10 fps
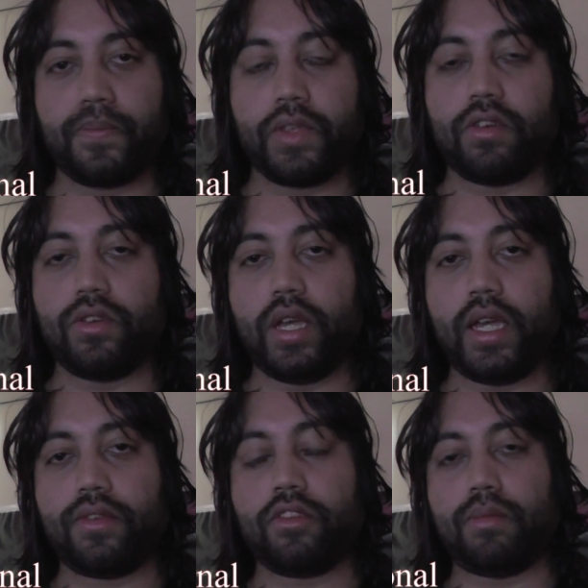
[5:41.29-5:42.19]
So you
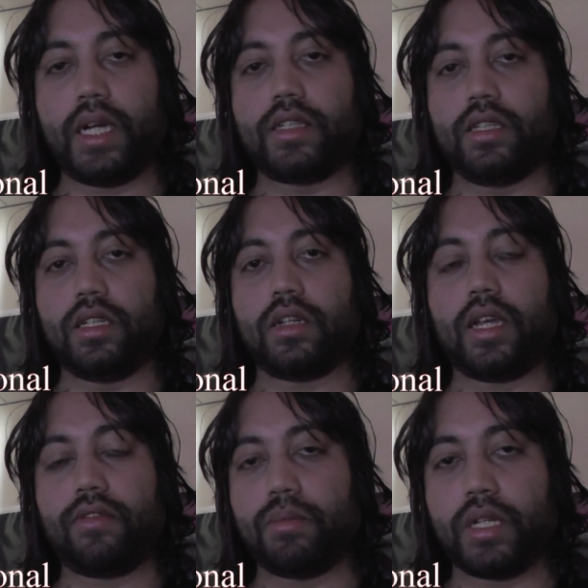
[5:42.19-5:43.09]
have some idea,
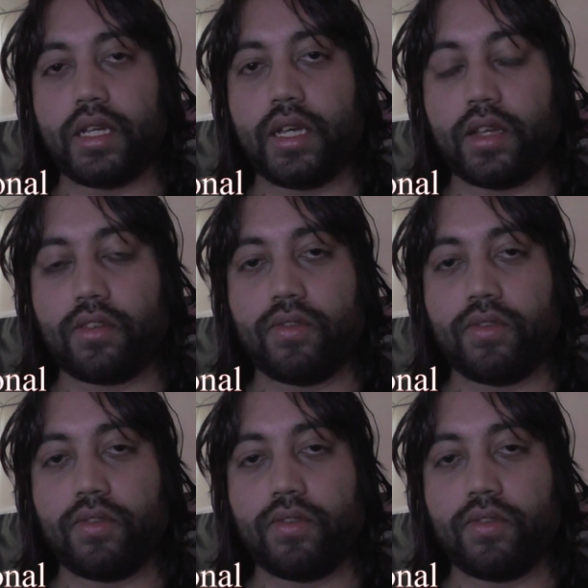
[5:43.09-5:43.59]
everybody has.